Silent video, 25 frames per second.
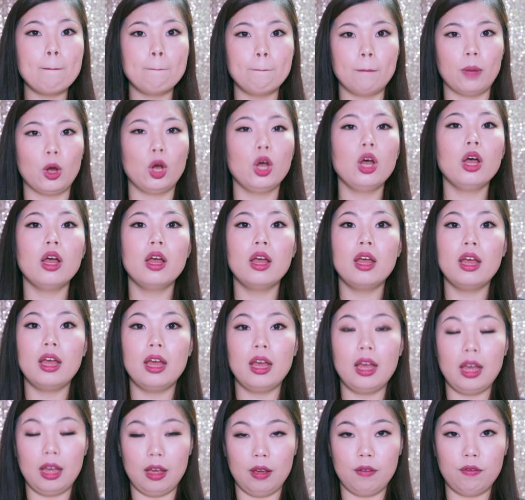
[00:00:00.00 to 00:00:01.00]
But
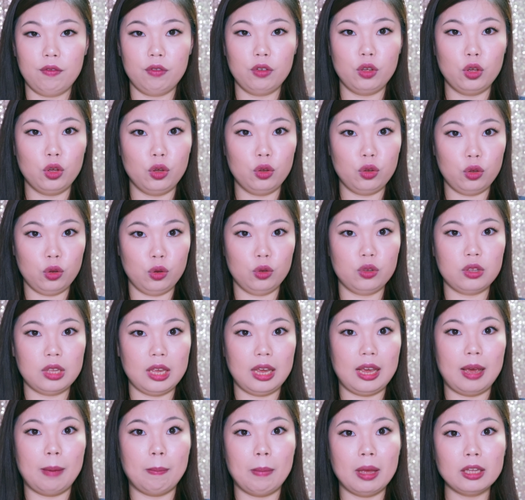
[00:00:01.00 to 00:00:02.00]
if you're
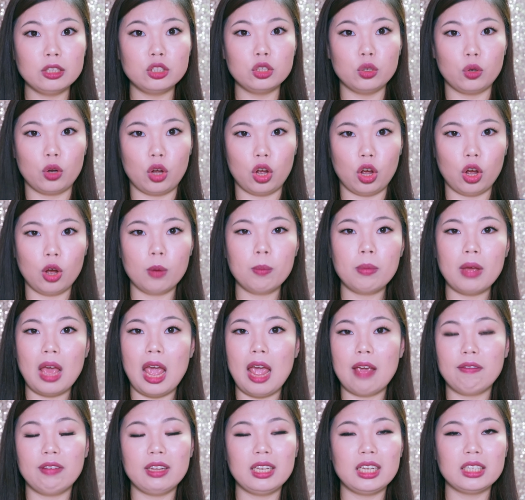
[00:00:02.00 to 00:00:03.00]
using a menstrual cup,
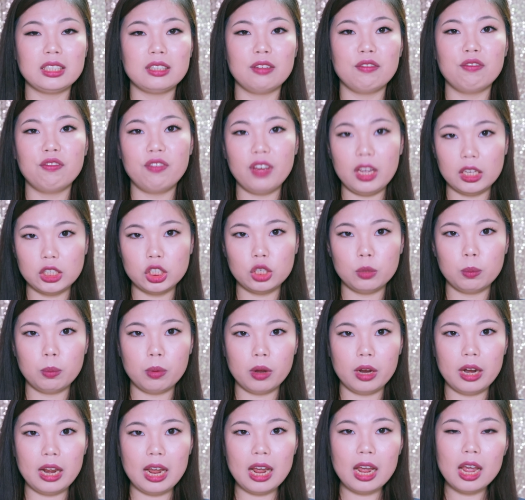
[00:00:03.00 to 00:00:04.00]
if it doesn't fit your
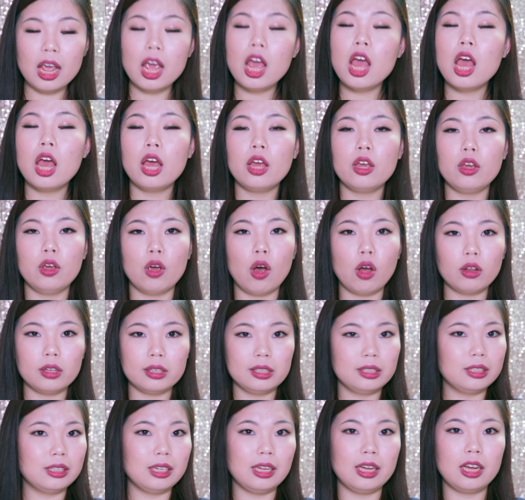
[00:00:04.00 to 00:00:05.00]
body, you
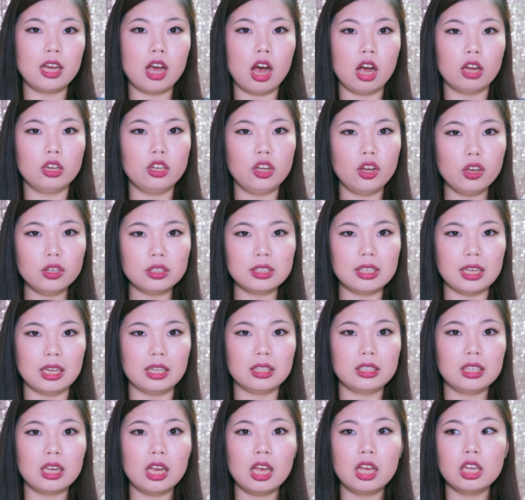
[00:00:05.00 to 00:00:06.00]
honestly can't use
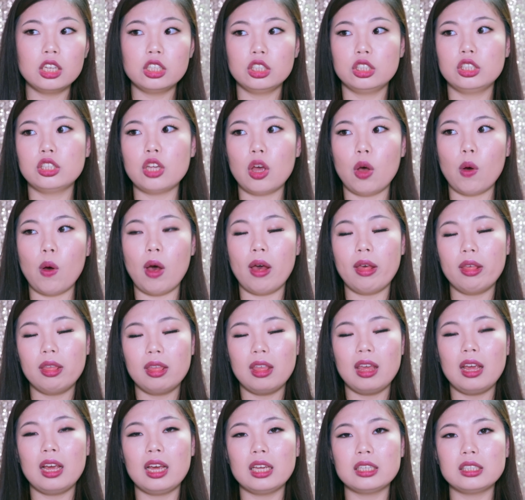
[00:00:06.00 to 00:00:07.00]
it. So I
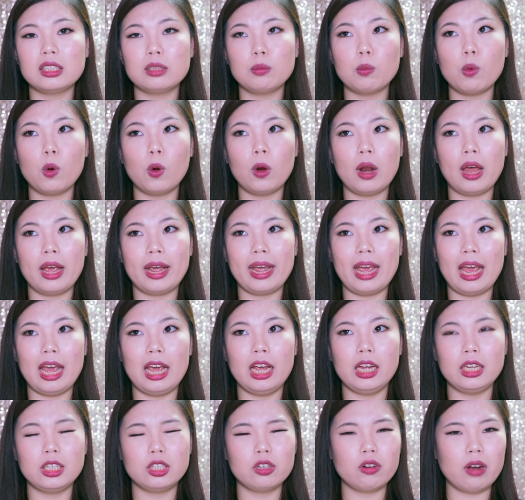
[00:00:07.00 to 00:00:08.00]
think it's more like
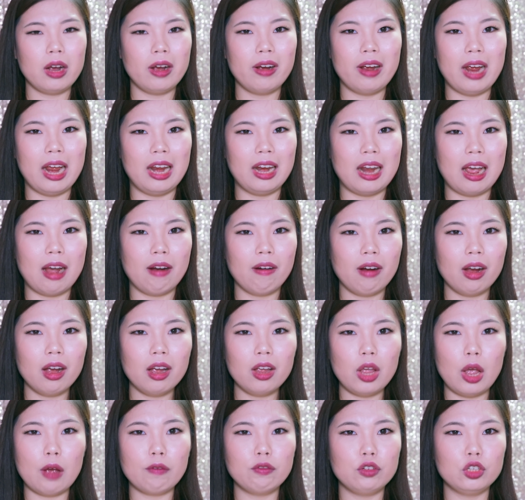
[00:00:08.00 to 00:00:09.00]
a trial and error.
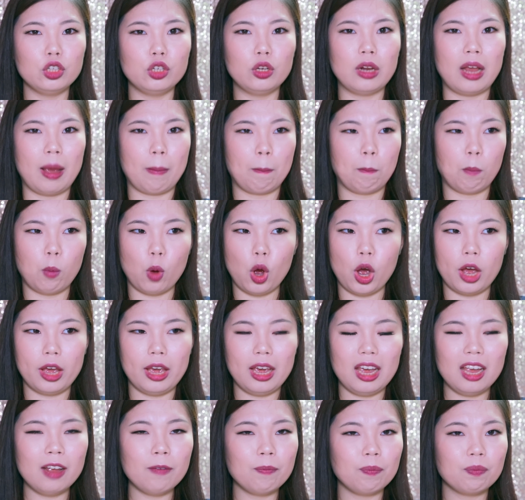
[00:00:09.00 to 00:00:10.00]
You have to buy
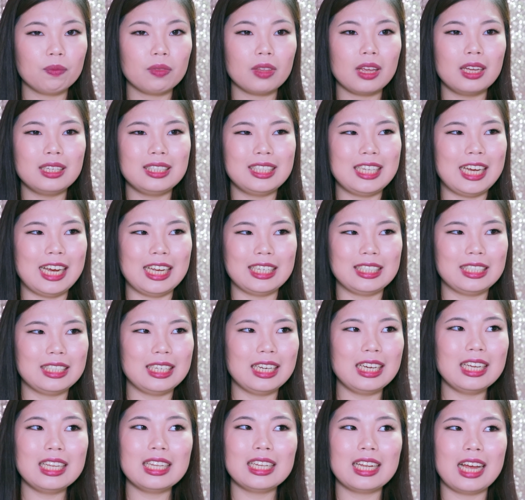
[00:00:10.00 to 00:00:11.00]
it, test
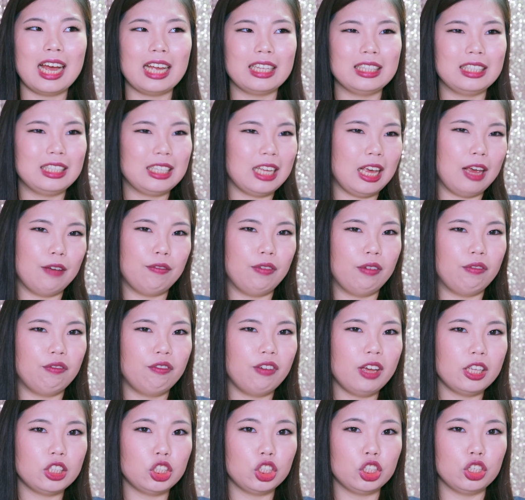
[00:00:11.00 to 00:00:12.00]
it, and see if it
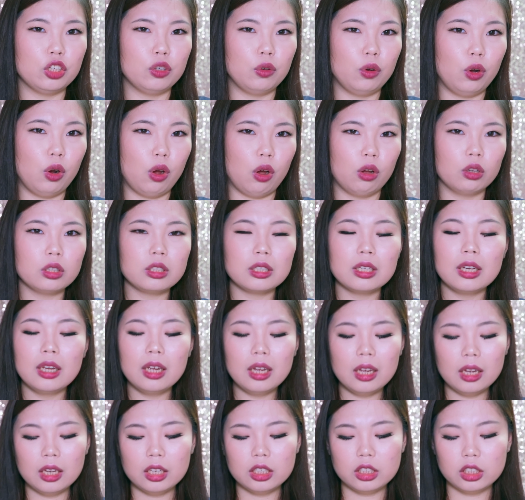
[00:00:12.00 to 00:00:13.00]
fits you or not.
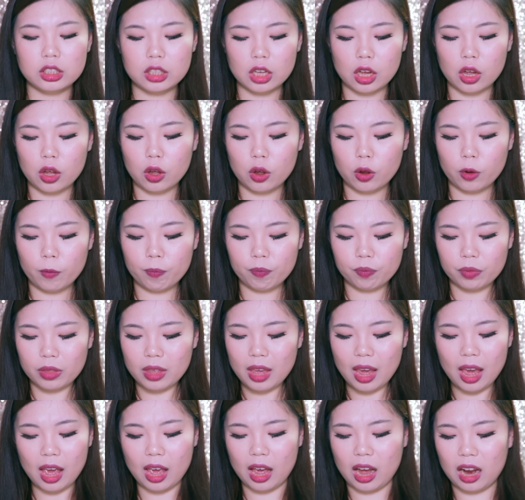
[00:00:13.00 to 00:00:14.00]
So
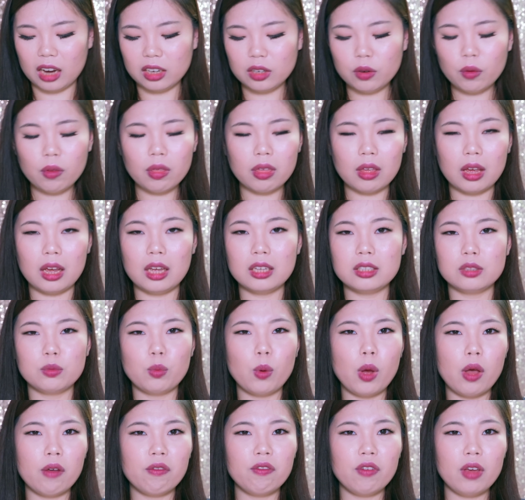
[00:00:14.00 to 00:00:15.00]
yeah, I don't think it's
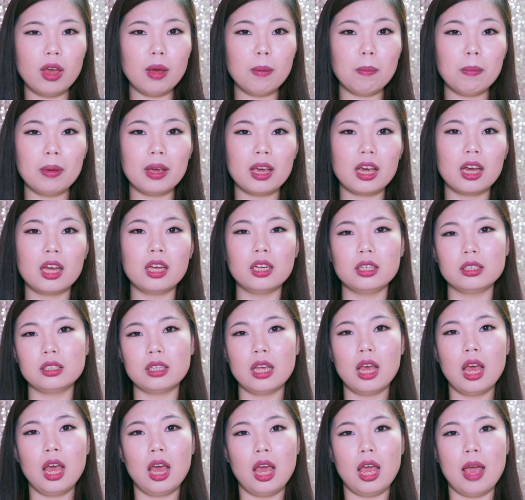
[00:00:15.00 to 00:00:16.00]
worth it, because
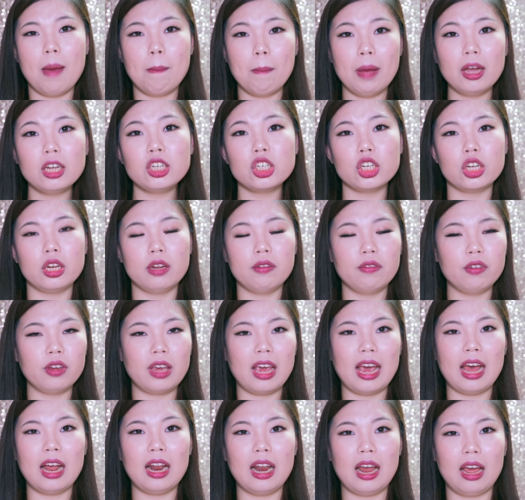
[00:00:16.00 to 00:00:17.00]
imagine if you
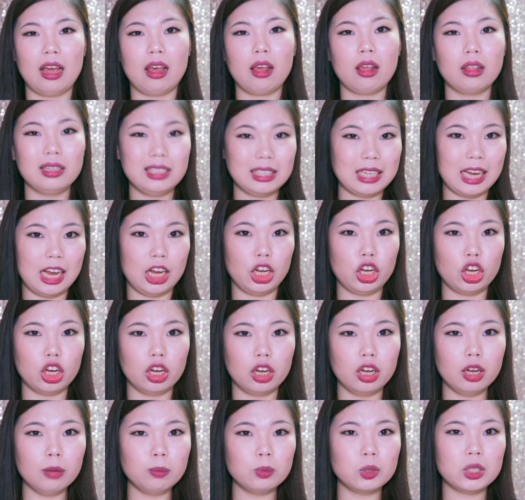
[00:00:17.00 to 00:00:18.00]
get 10
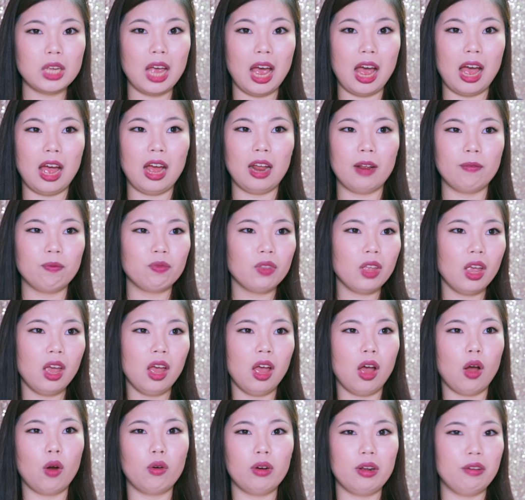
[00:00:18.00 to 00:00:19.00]
cups and
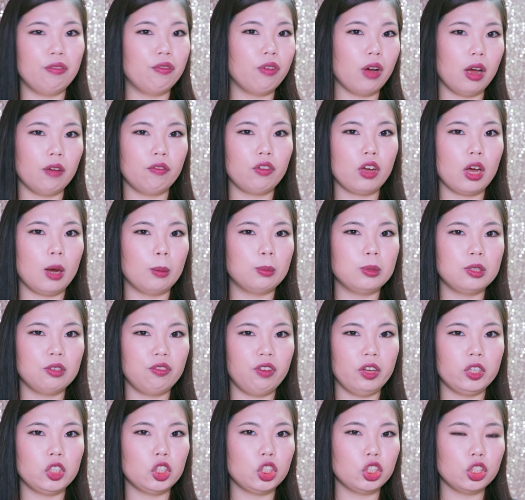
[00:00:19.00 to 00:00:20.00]
only 5 cups
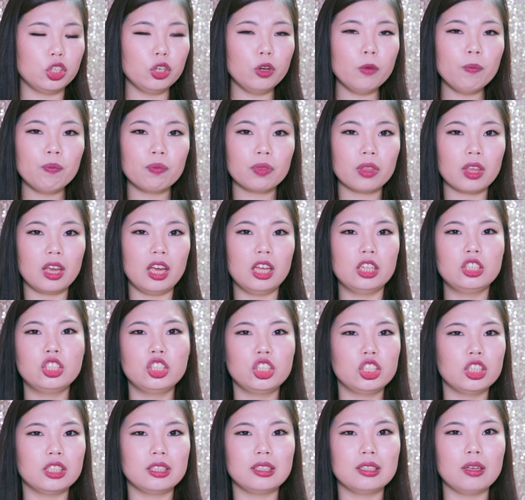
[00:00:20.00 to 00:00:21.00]
fit you. It's
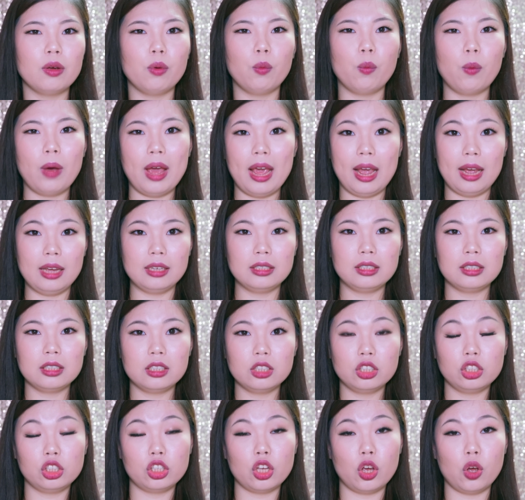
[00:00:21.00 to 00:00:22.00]
just a waste.
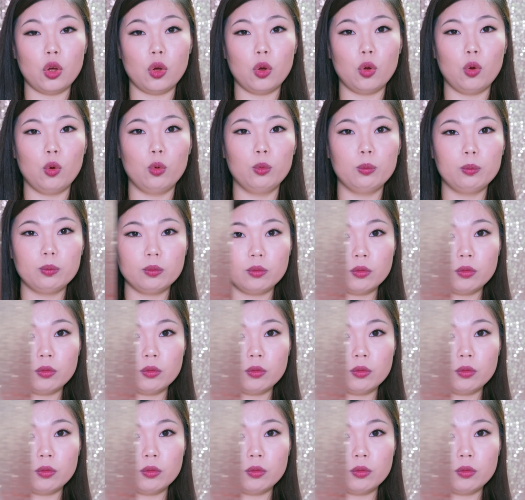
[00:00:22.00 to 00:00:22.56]
So